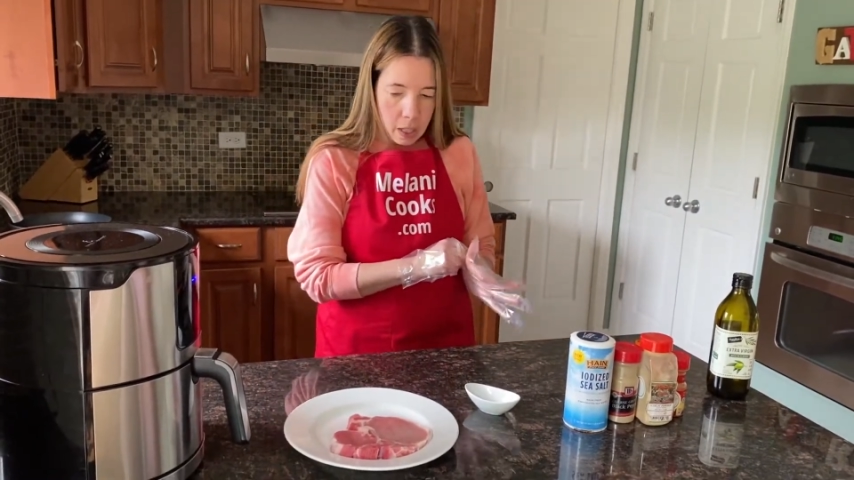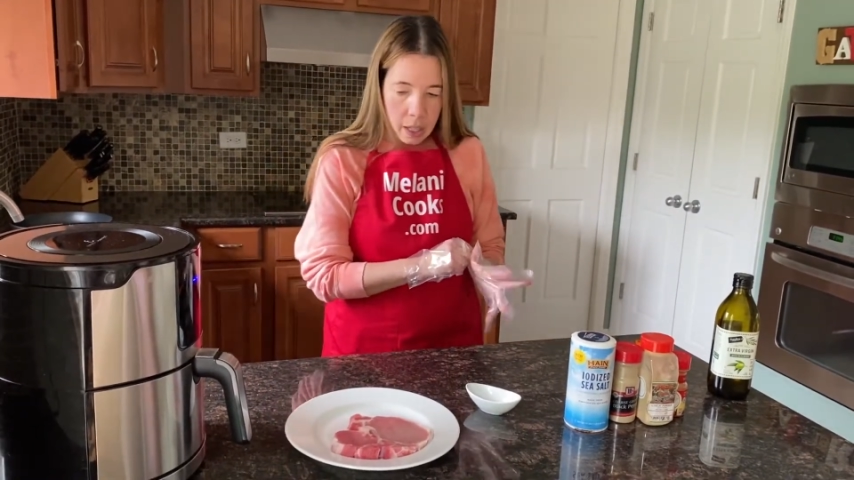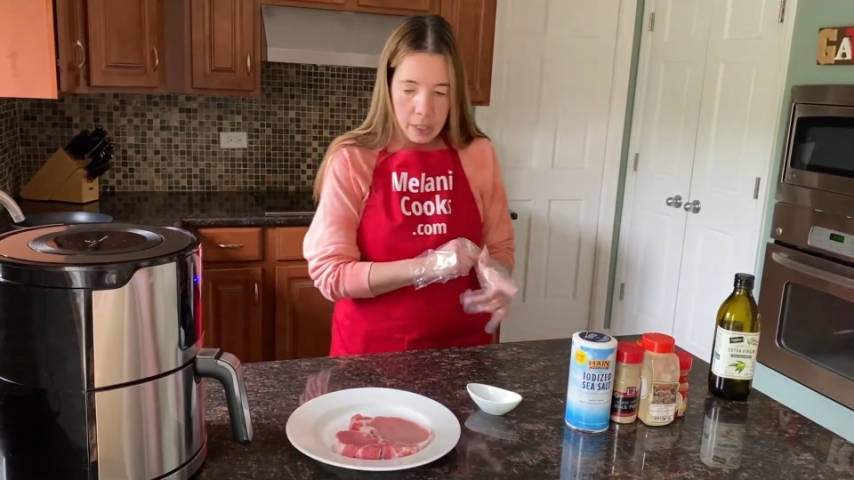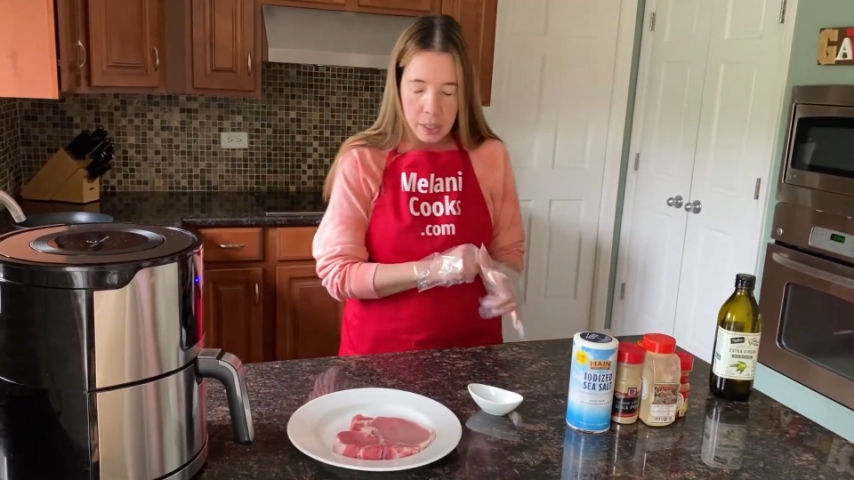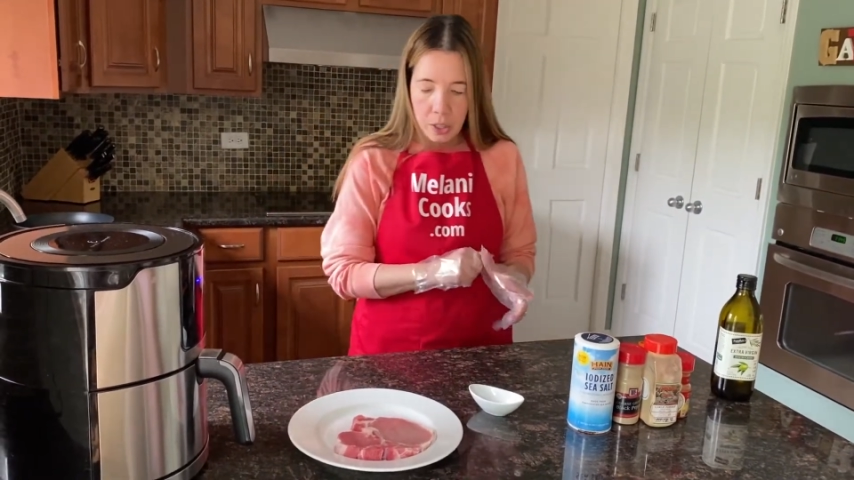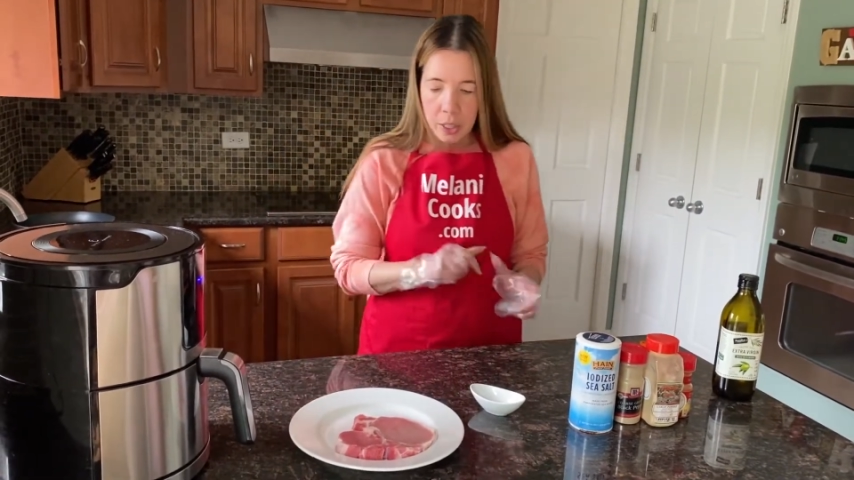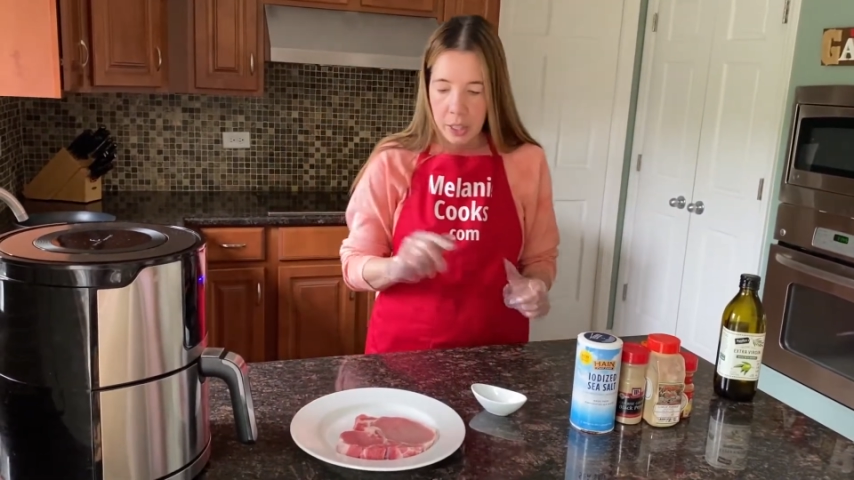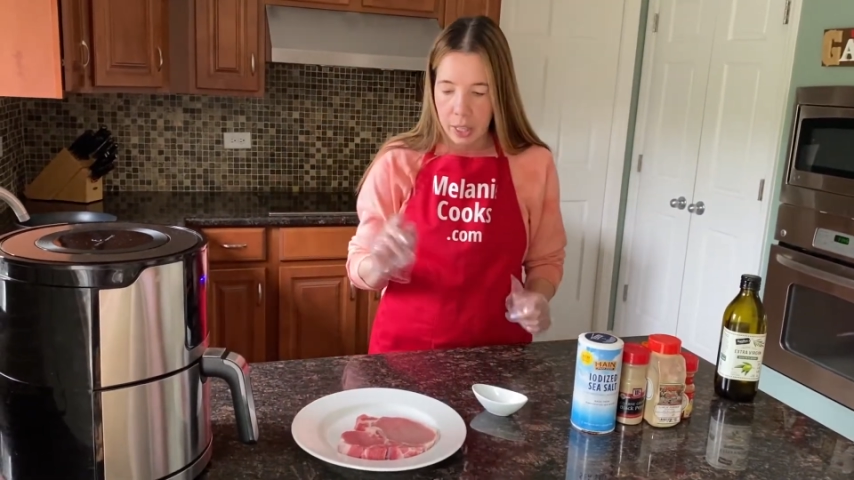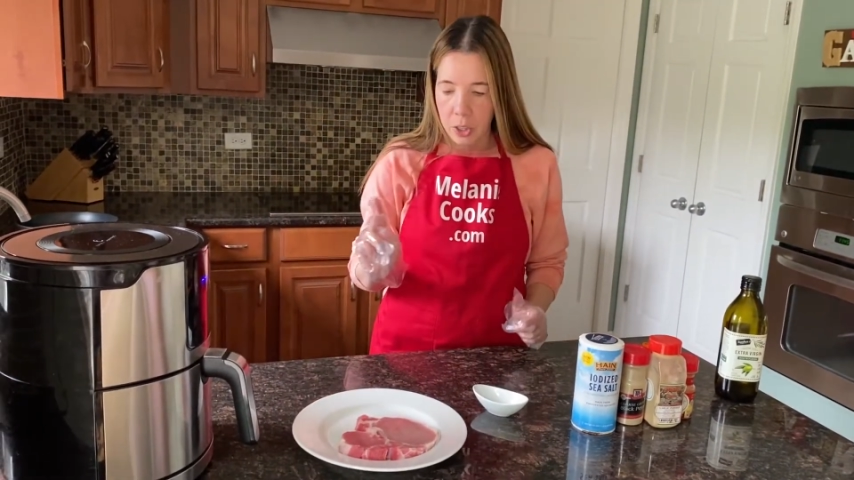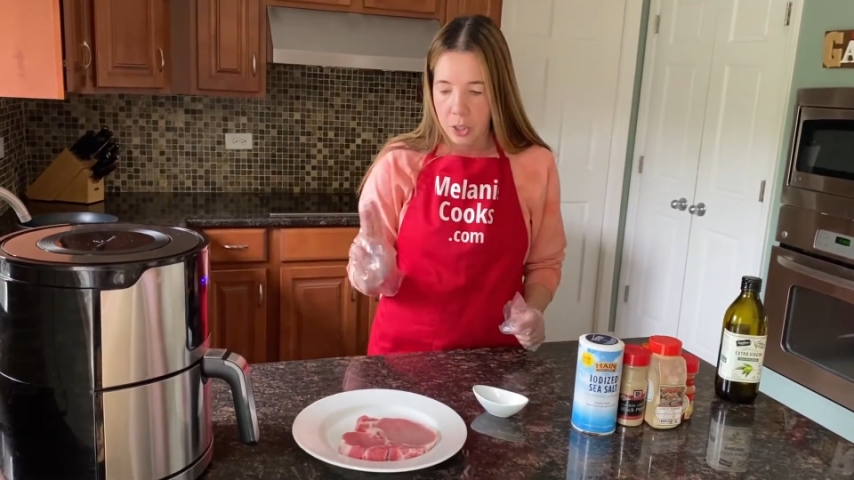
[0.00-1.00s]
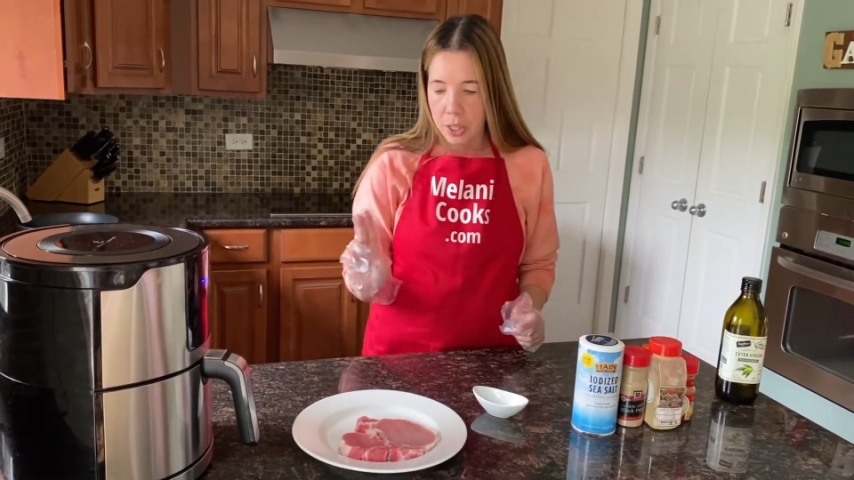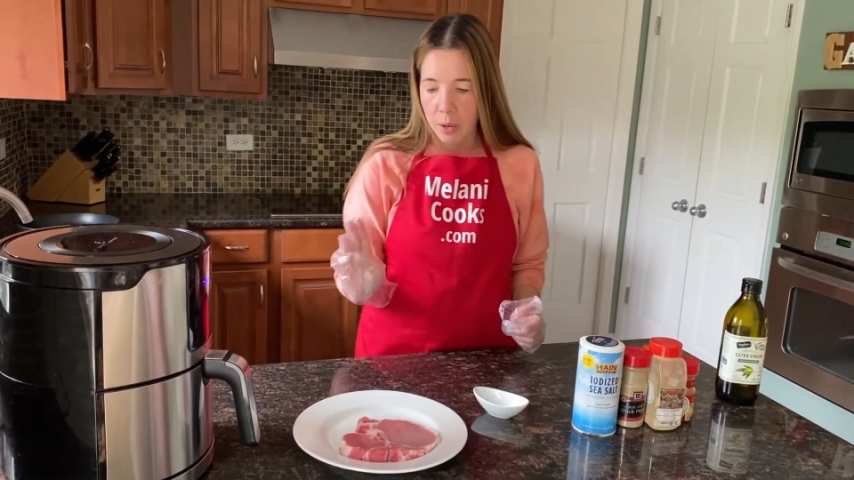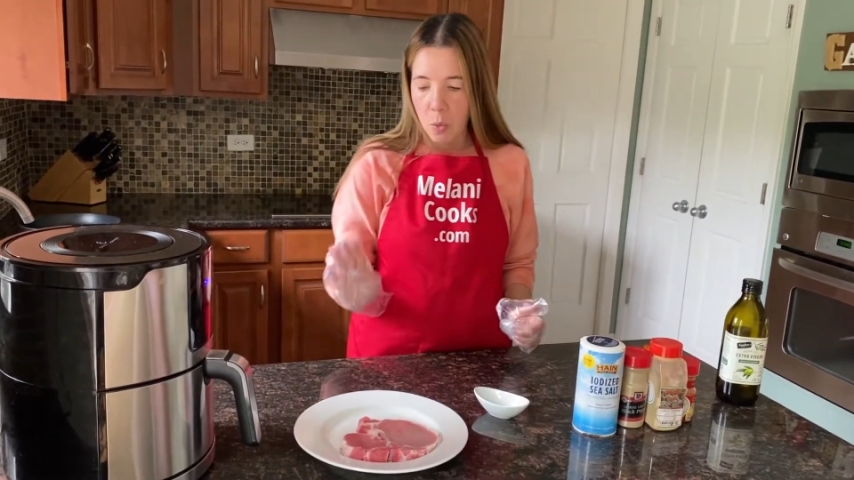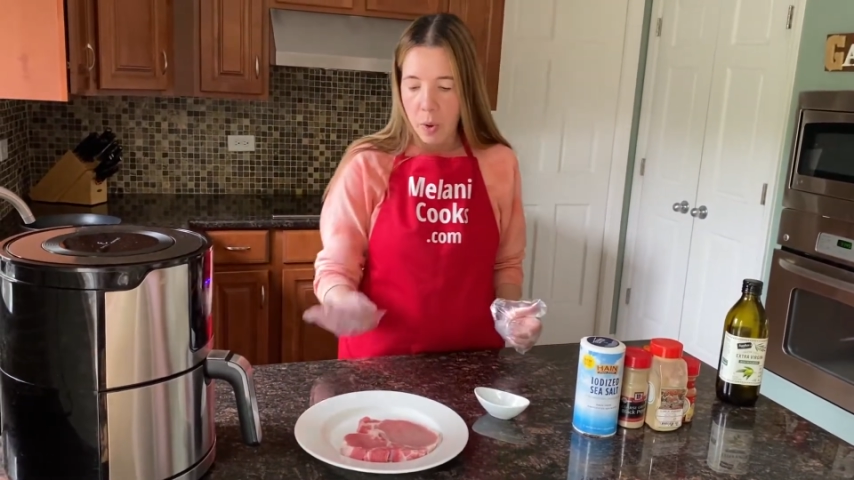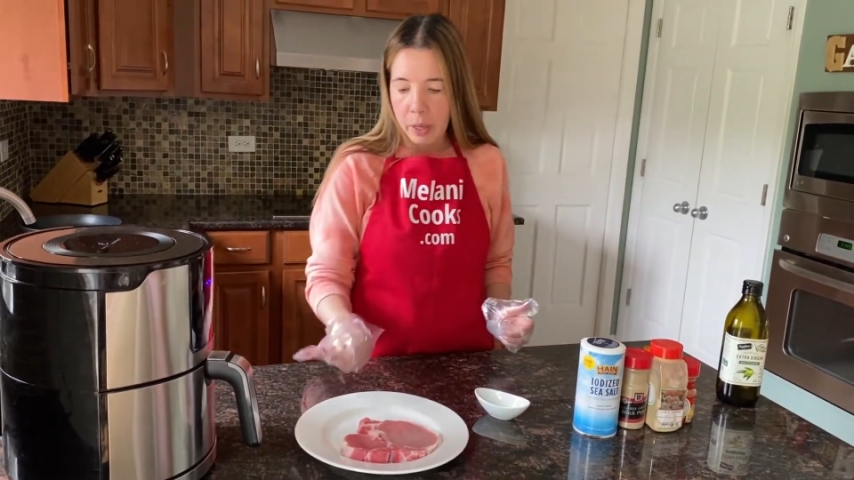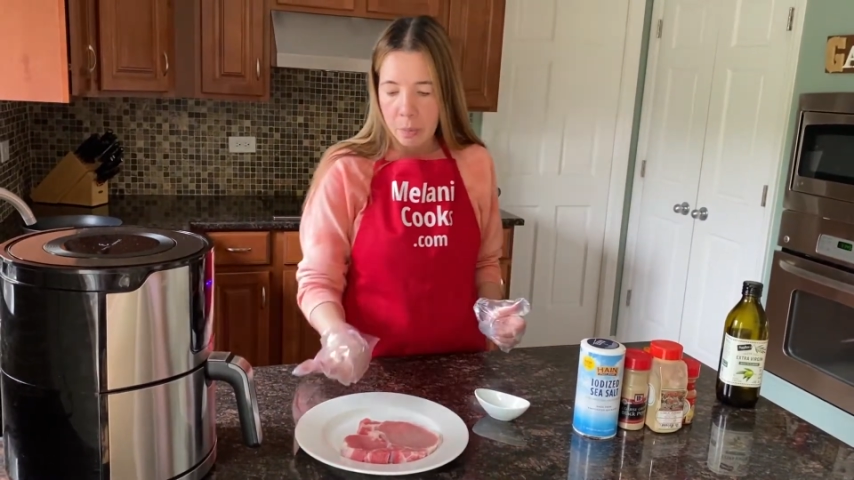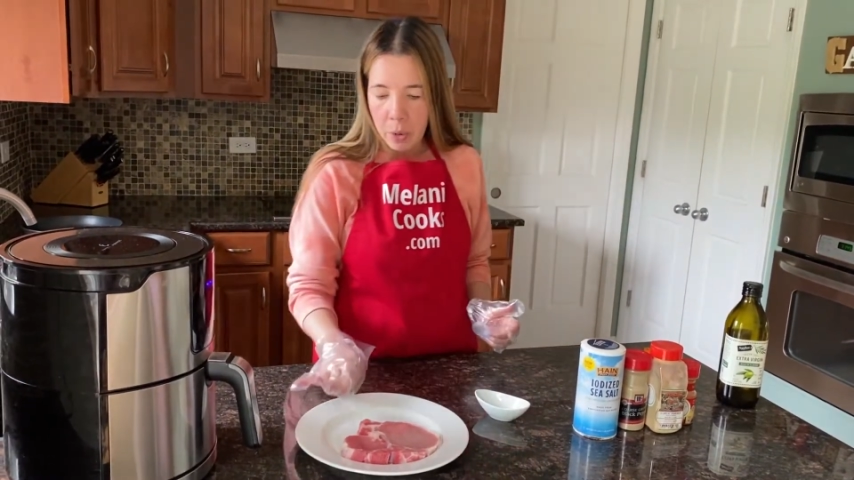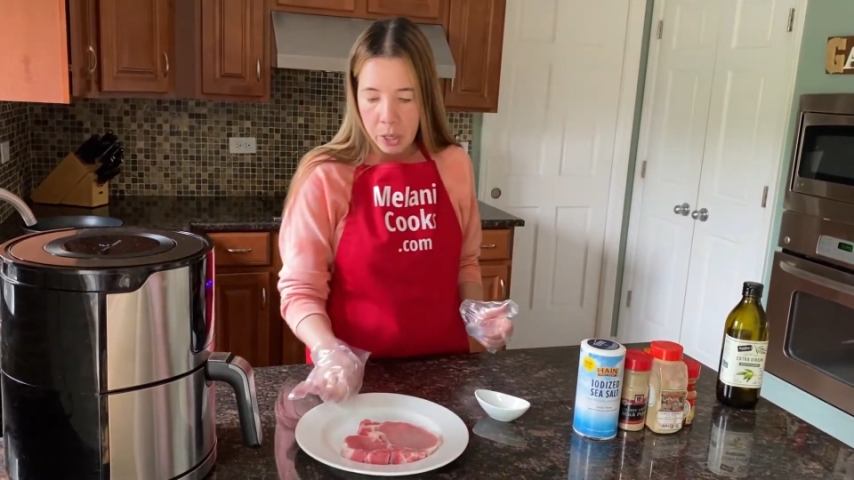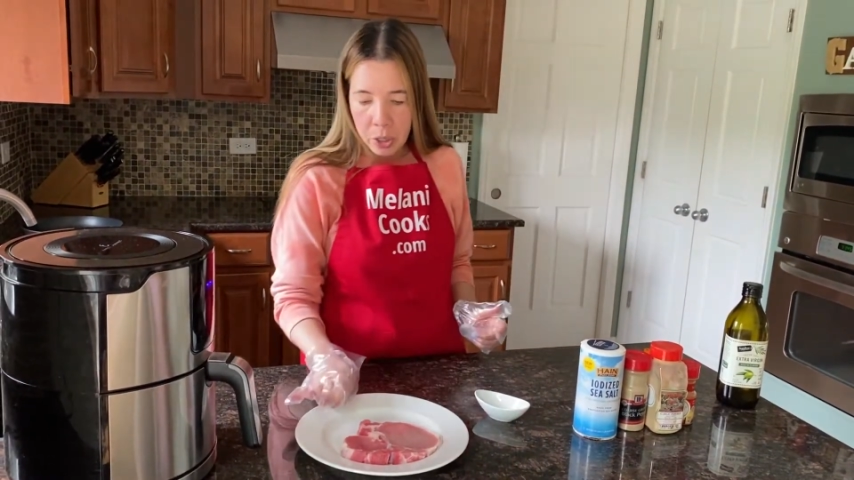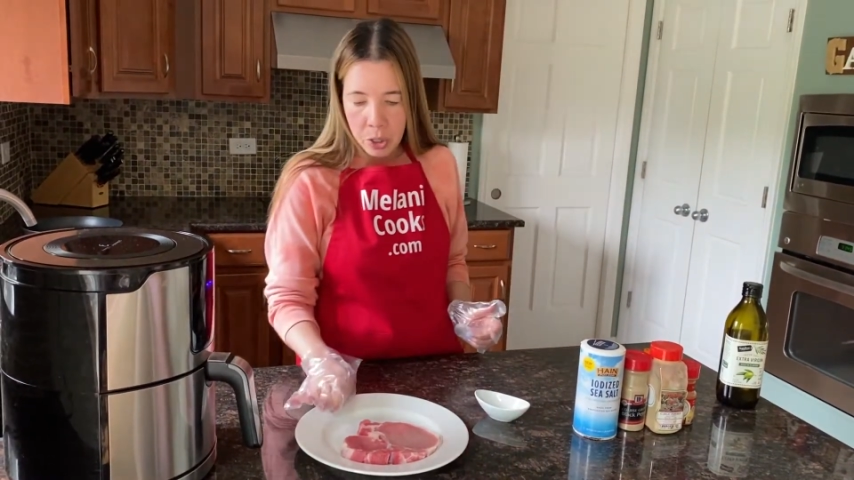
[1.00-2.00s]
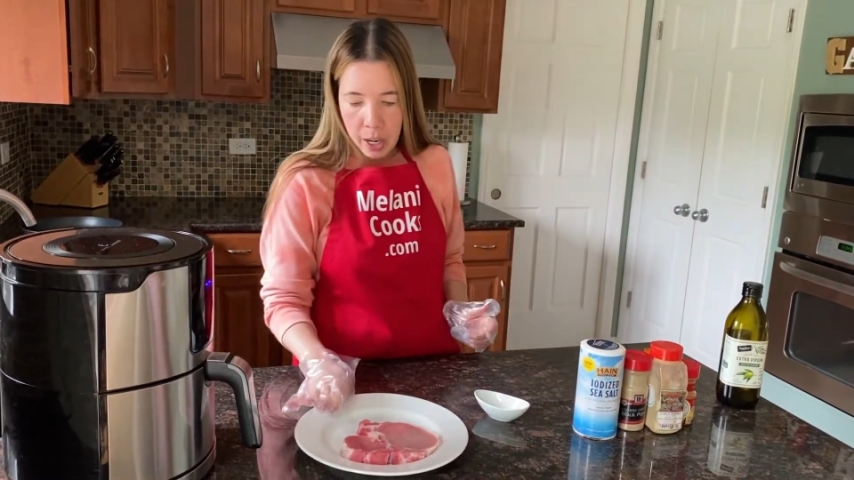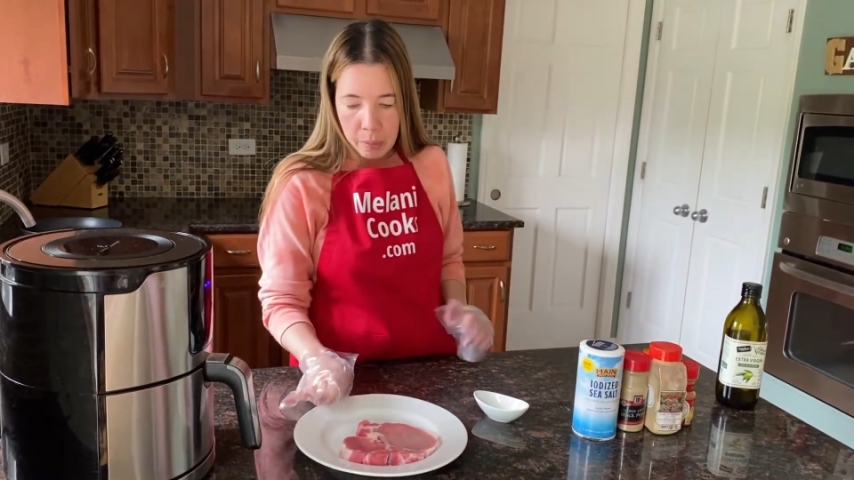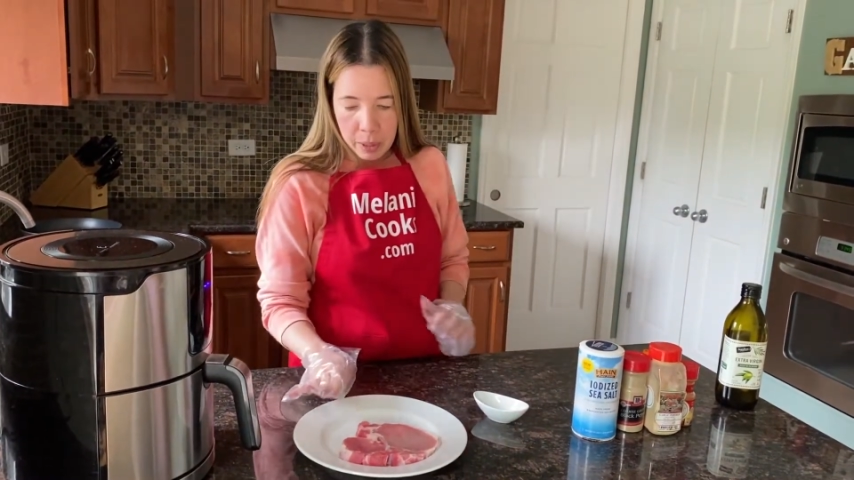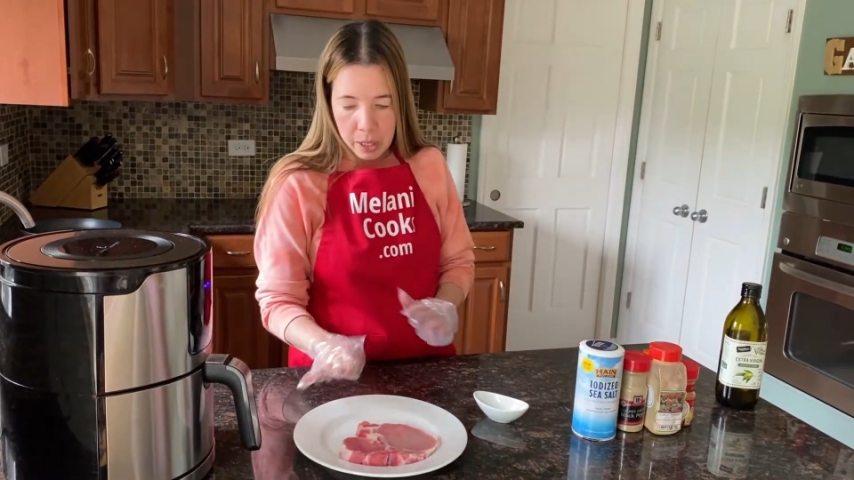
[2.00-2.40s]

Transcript: And then here I just have one pork chop.